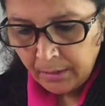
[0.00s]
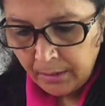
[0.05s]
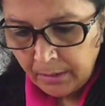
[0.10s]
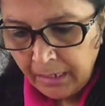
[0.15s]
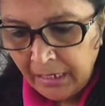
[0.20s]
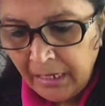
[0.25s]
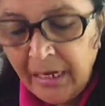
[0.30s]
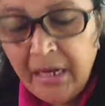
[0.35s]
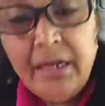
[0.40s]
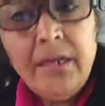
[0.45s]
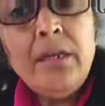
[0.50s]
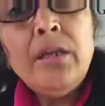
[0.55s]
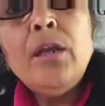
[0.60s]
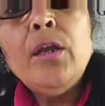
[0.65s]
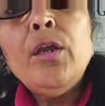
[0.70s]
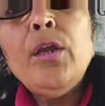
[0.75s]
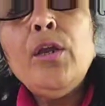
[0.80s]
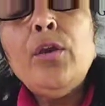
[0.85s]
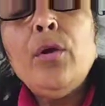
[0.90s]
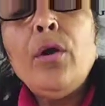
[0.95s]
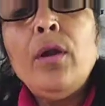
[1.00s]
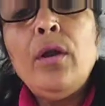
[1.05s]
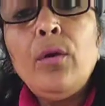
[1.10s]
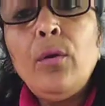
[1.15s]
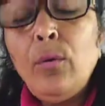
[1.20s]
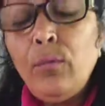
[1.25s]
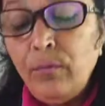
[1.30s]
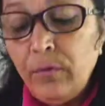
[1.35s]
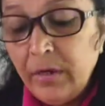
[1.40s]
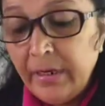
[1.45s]
And your
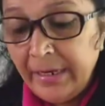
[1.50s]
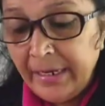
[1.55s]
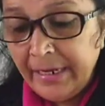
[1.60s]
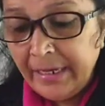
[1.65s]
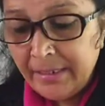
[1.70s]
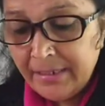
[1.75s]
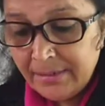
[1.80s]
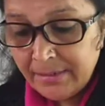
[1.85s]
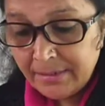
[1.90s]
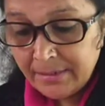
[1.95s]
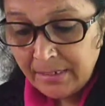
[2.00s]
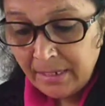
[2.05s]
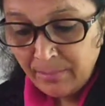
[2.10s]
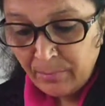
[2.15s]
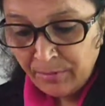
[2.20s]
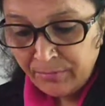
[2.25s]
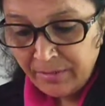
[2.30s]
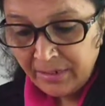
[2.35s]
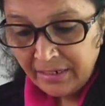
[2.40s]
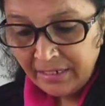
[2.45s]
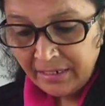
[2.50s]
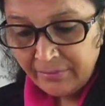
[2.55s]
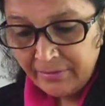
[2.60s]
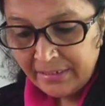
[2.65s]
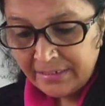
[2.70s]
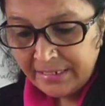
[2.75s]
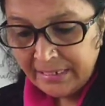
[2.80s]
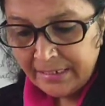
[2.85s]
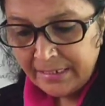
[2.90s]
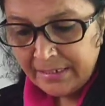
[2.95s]
homework is some of the
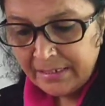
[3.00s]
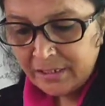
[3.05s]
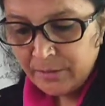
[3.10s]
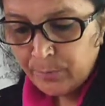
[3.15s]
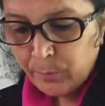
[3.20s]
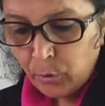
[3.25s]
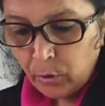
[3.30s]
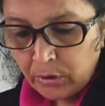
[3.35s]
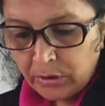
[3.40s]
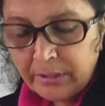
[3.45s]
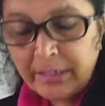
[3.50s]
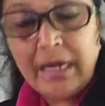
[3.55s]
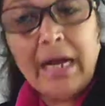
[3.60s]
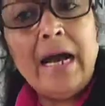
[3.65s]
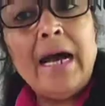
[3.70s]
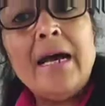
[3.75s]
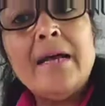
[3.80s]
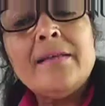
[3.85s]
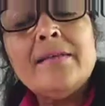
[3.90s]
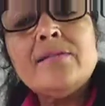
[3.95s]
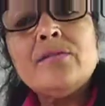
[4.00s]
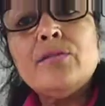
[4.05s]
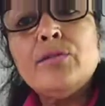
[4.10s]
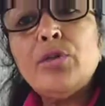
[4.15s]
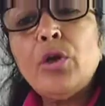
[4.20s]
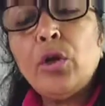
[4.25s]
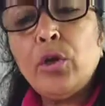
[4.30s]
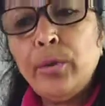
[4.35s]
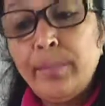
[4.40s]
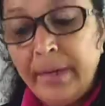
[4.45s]
TV channels broadcast
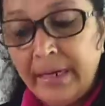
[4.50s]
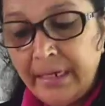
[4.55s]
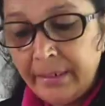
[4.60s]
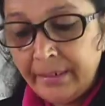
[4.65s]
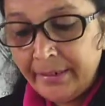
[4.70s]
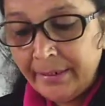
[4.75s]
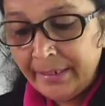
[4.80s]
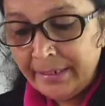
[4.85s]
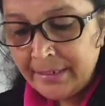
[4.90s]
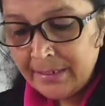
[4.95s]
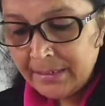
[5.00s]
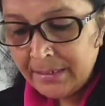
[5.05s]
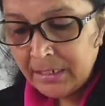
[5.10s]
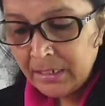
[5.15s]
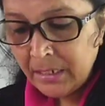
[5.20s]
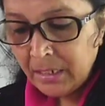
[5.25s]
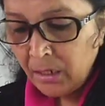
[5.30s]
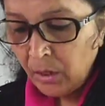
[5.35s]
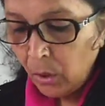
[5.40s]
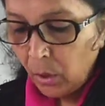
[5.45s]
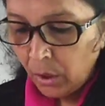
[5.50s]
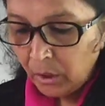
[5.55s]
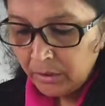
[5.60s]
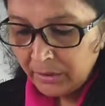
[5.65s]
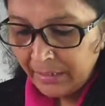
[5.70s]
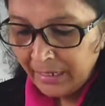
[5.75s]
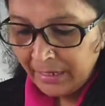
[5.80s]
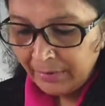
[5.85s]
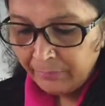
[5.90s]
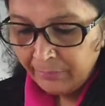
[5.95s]
documentaries on
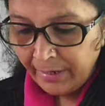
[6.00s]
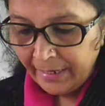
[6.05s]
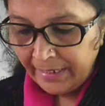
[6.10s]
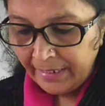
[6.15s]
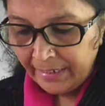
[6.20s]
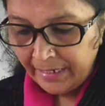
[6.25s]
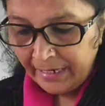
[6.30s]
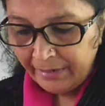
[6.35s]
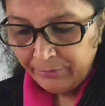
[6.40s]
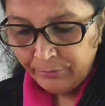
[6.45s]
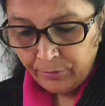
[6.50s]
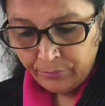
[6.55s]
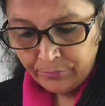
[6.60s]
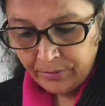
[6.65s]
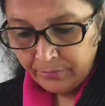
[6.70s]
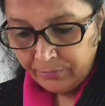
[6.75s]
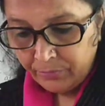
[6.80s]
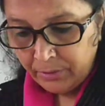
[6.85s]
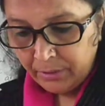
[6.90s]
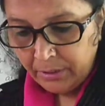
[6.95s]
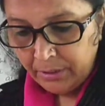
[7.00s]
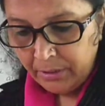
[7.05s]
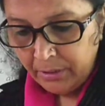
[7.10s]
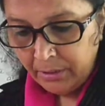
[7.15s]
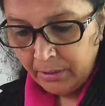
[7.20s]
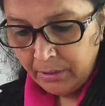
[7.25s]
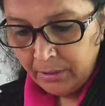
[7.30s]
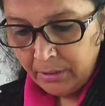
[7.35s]
the wildlife of the world,